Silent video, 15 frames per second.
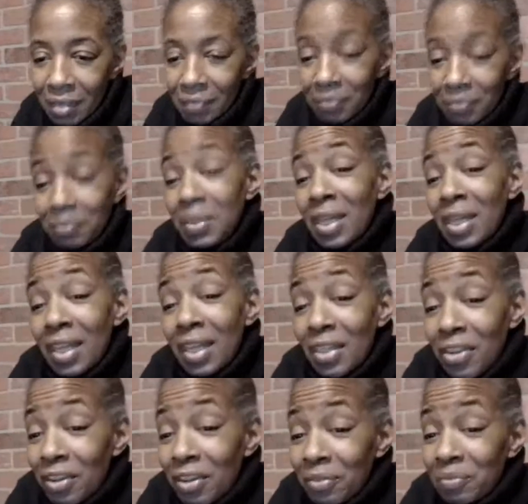Me
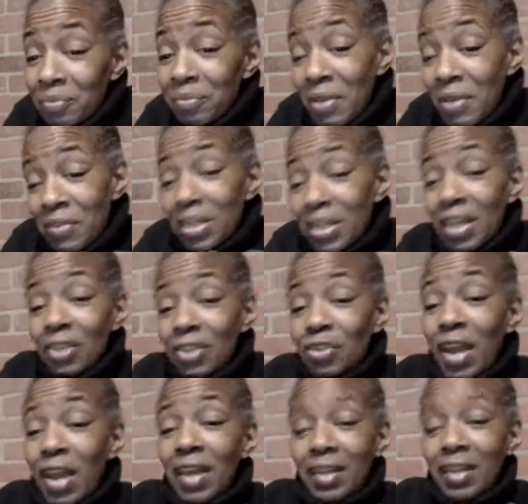either. I figured I'd
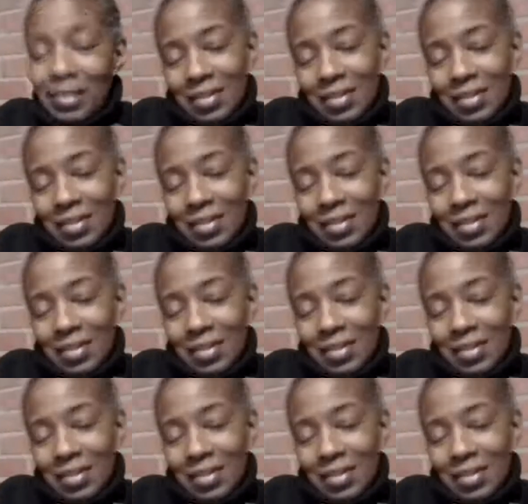try it.